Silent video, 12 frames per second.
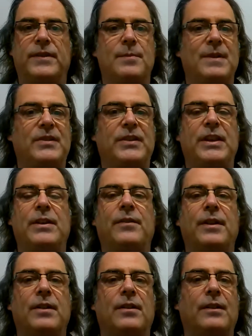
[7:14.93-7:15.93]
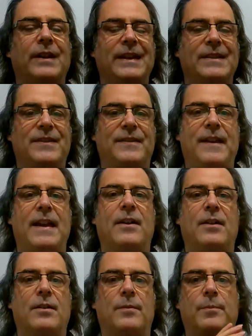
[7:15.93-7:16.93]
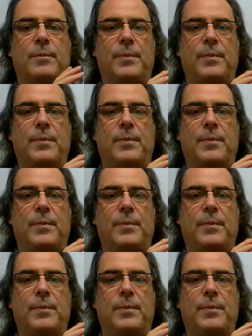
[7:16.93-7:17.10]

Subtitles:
the material is there